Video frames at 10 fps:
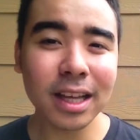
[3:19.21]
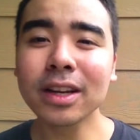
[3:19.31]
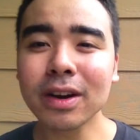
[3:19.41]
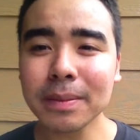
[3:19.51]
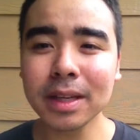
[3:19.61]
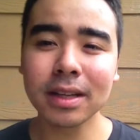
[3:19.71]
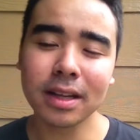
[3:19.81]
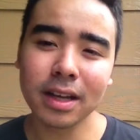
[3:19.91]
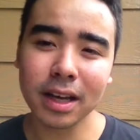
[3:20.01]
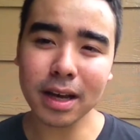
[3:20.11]
You know, I mean,
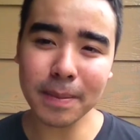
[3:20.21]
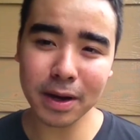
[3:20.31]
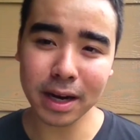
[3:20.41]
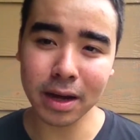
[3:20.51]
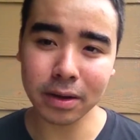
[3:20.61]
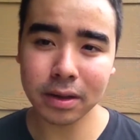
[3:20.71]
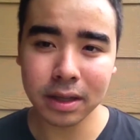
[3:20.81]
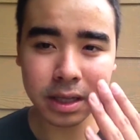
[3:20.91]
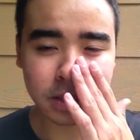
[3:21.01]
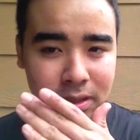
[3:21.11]
come on now.
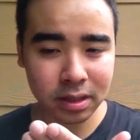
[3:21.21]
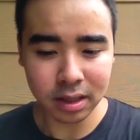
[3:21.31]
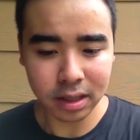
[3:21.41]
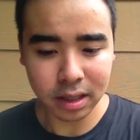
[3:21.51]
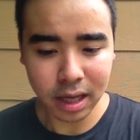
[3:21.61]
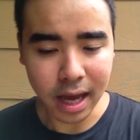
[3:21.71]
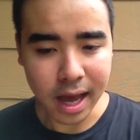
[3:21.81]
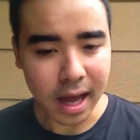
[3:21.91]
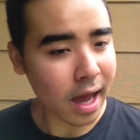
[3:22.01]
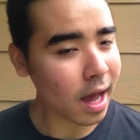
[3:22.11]
It's,
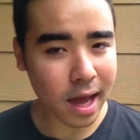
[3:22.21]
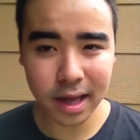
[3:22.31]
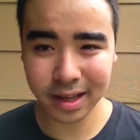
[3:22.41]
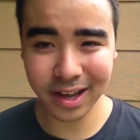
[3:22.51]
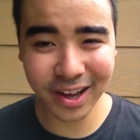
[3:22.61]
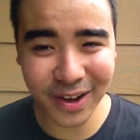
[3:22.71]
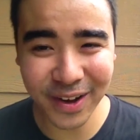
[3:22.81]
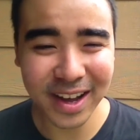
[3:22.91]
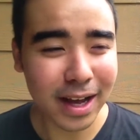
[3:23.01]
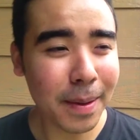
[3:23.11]
I
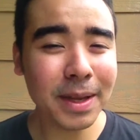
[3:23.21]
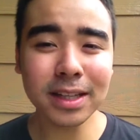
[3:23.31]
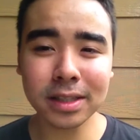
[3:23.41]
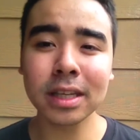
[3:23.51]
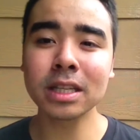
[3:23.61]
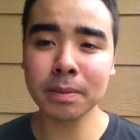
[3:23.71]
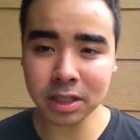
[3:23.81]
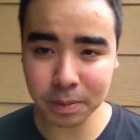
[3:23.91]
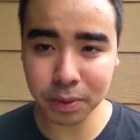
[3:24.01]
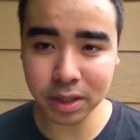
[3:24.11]
mean, it's
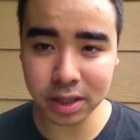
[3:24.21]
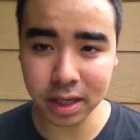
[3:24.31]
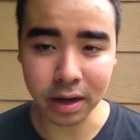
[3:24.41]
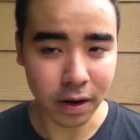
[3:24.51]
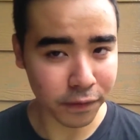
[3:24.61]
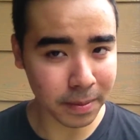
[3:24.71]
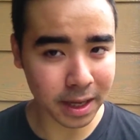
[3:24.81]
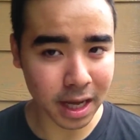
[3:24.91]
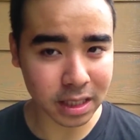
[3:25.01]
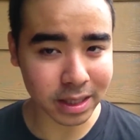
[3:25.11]
much appreciated from a
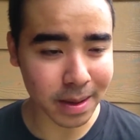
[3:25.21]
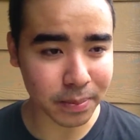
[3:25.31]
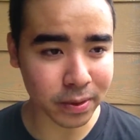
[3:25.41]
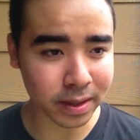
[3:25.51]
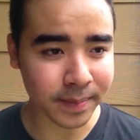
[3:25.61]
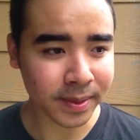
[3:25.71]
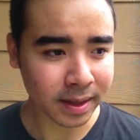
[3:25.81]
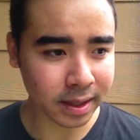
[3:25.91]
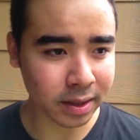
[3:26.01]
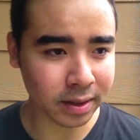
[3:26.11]
guy's standpoint.
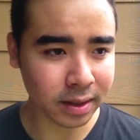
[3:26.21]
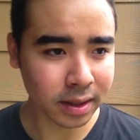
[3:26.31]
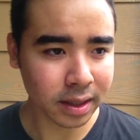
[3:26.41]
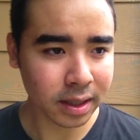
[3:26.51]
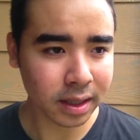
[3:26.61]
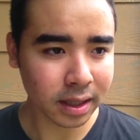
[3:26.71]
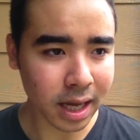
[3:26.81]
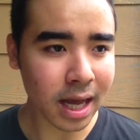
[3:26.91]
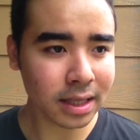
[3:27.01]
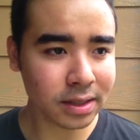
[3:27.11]
You know,
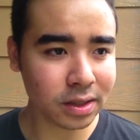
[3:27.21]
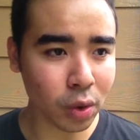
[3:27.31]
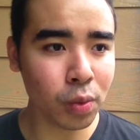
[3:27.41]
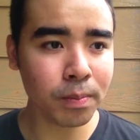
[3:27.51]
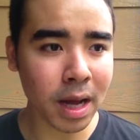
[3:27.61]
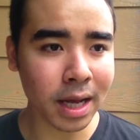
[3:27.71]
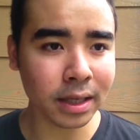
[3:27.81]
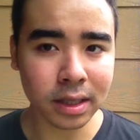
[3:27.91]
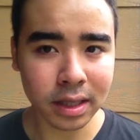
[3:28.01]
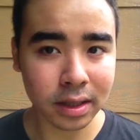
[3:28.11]
guys don't
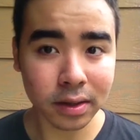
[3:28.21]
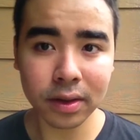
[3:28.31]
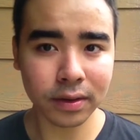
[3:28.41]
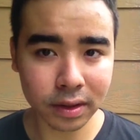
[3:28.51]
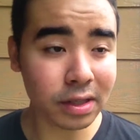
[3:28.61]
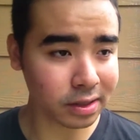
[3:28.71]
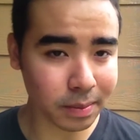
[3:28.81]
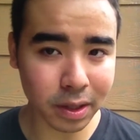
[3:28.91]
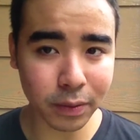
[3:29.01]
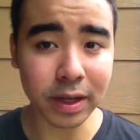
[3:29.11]
mind to some
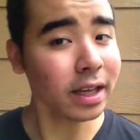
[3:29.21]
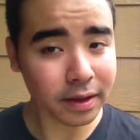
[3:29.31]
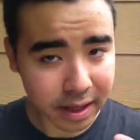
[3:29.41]
degree.